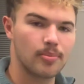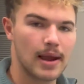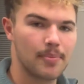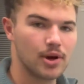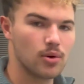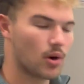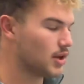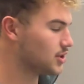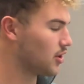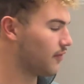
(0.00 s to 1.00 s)
paper you
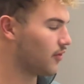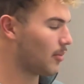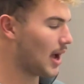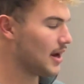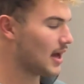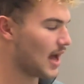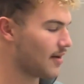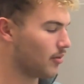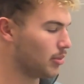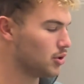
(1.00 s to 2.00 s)
want. So for mine, I
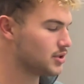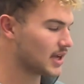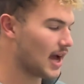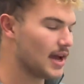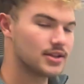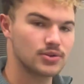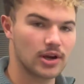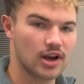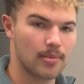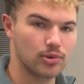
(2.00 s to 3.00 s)
have a blue sky, so I
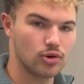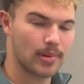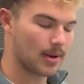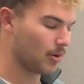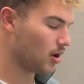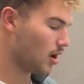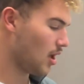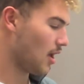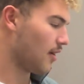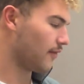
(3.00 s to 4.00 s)
grab blue paper.
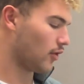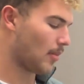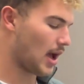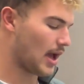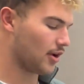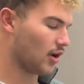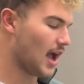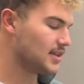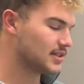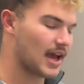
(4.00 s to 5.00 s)
For my
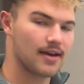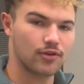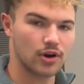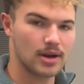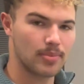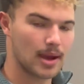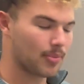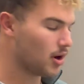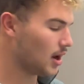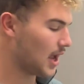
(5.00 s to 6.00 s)
grass, I have green
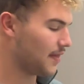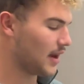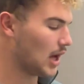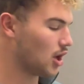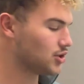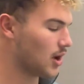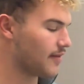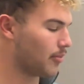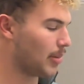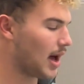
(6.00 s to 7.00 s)
paper, and then I also
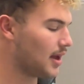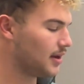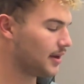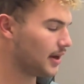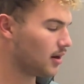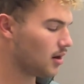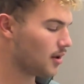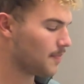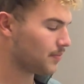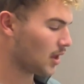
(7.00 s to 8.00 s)
have a pond in here
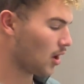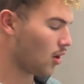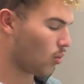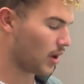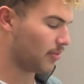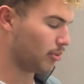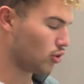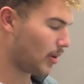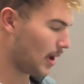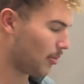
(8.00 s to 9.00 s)
with
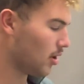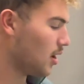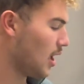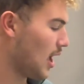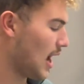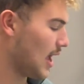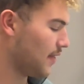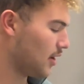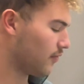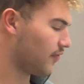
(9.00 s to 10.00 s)
blue paper. And
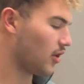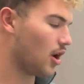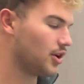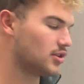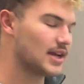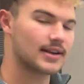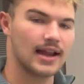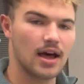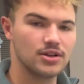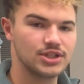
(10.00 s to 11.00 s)
then on your
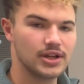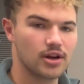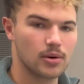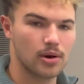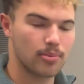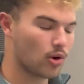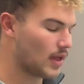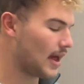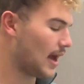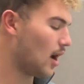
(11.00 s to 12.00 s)
technology, you're going to want to pull
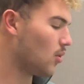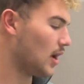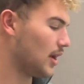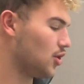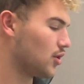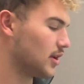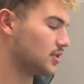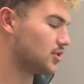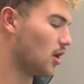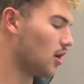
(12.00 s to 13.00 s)
that out, and you can
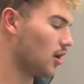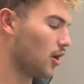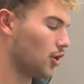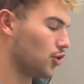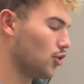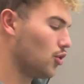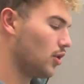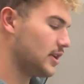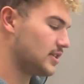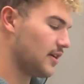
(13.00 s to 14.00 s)
start
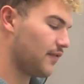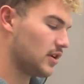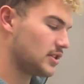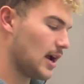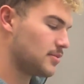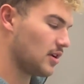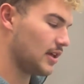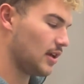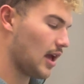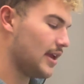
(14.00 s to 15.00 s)
Googling different types of
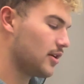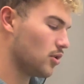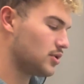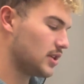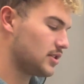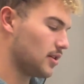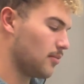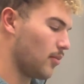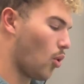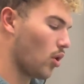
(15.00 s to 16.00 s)

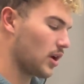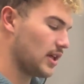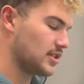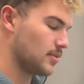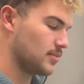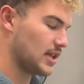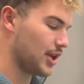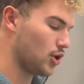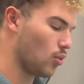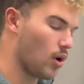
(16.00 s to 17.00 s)
ecosystem organisms
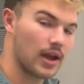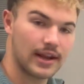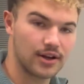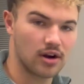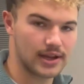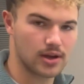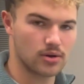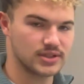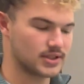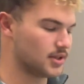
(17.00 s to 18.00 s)
that you want in your
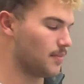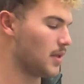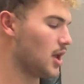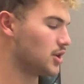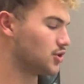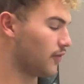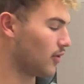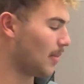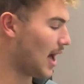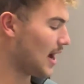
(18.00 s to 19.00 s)
ecosystem. So for
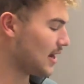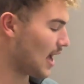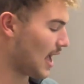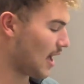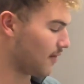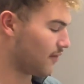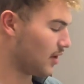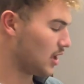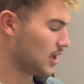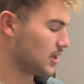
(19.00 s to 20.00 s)
mine, I have
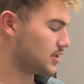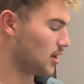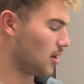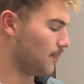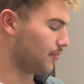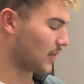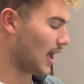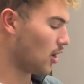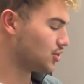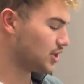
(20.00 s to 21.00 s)
some
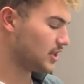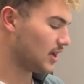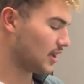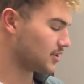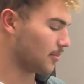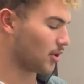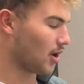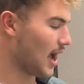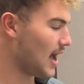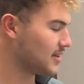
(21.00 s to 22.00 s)
algae, some
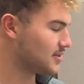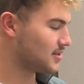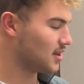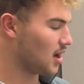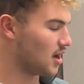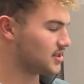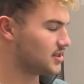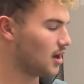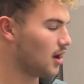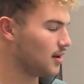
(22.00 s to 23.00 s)
grass, a
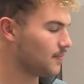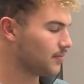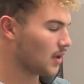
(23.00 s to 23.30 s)
sun,